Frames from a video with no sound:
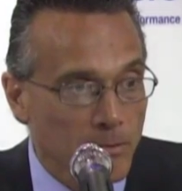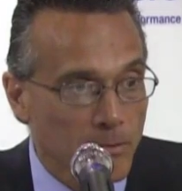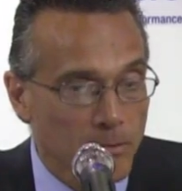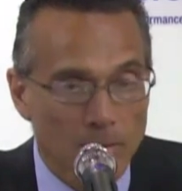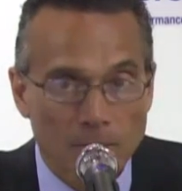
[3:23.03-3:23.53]

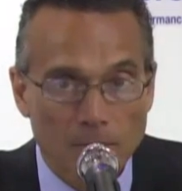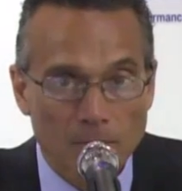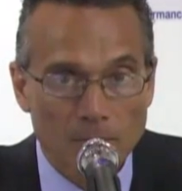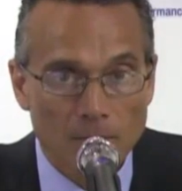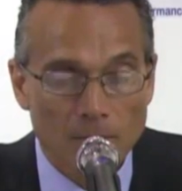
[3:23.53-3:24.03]

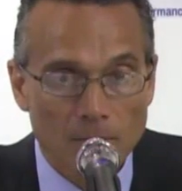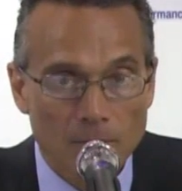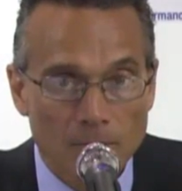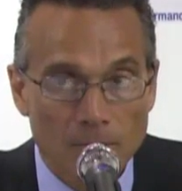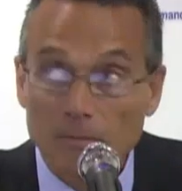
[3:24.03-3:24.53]

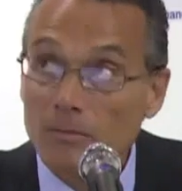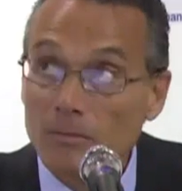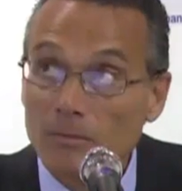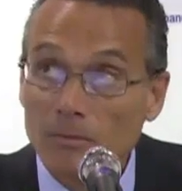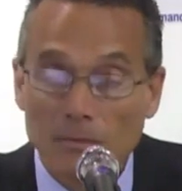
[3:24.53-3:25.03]

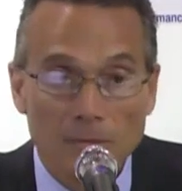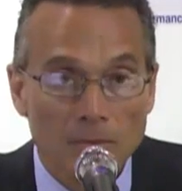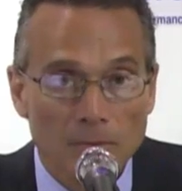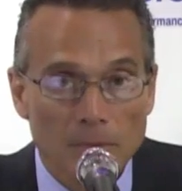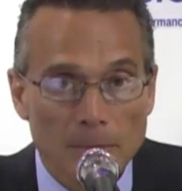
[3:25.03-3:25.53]

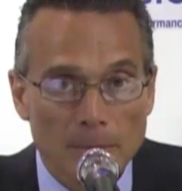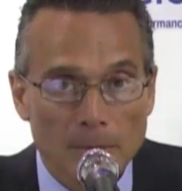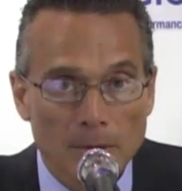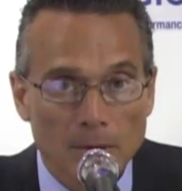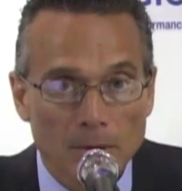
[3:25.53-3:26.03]

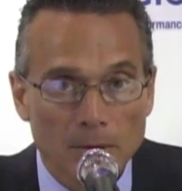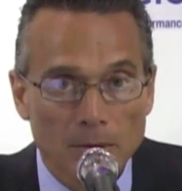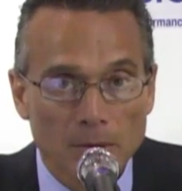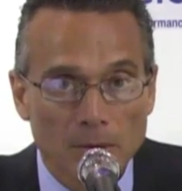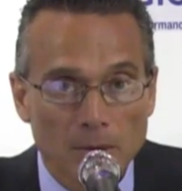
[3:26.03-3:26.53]

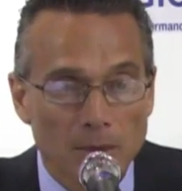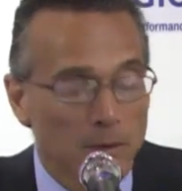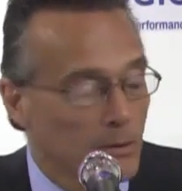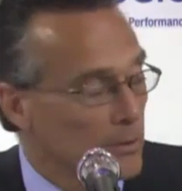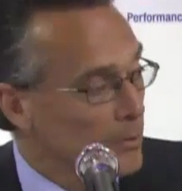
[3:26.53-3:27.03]

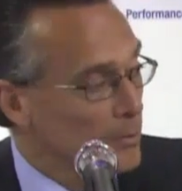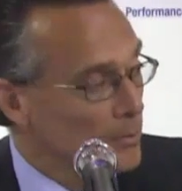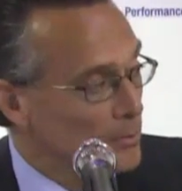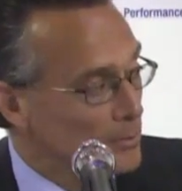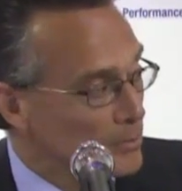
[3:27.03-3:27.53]

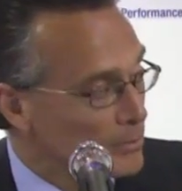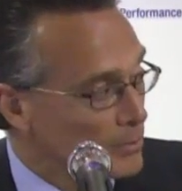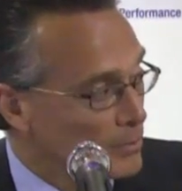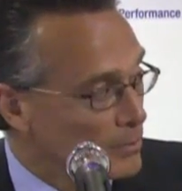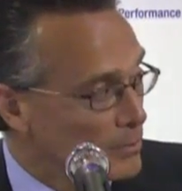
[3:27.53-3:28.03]

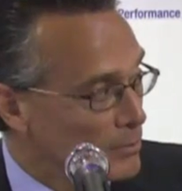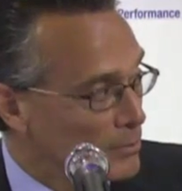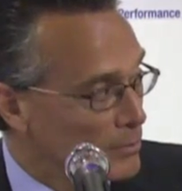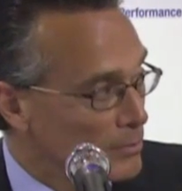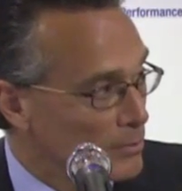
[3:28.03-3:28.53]

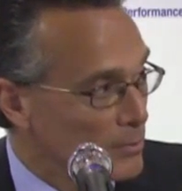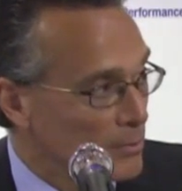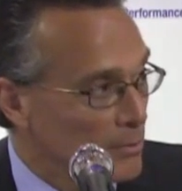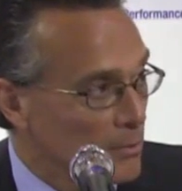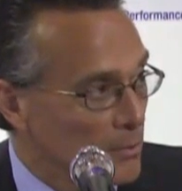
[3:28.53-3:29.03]

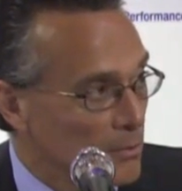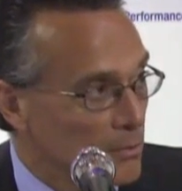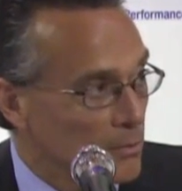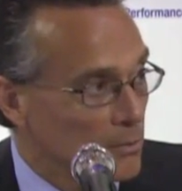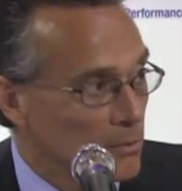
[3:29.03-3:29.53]

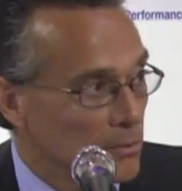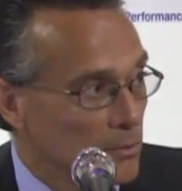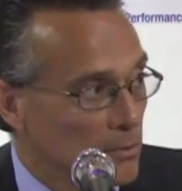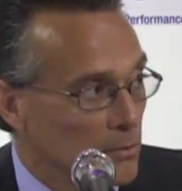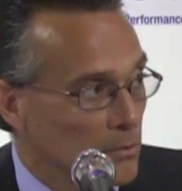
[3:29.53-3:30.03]
(silent)